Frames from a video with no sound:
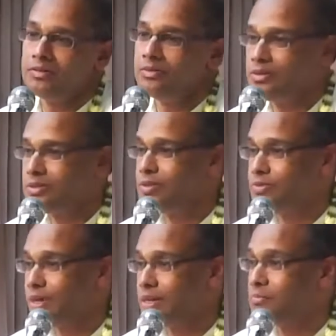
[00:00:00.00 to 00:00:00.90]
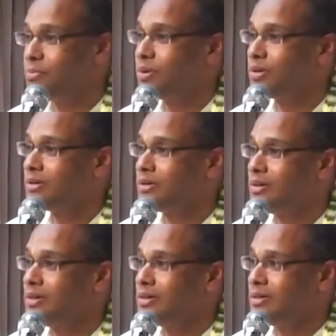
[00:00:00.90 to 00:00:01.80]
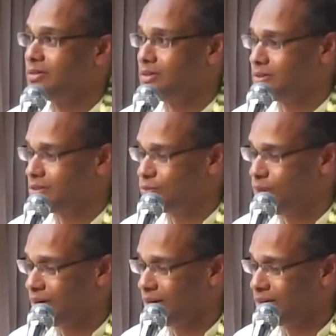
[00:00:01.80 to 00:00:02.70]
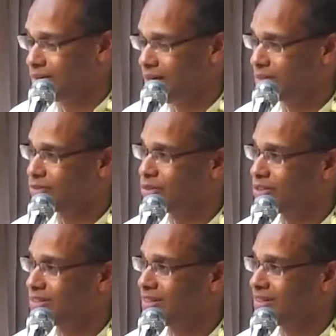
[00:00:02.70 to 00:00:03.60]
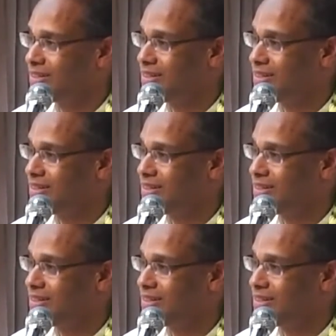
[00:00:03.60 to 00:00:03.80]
This is very important. This is what attracts Krishna.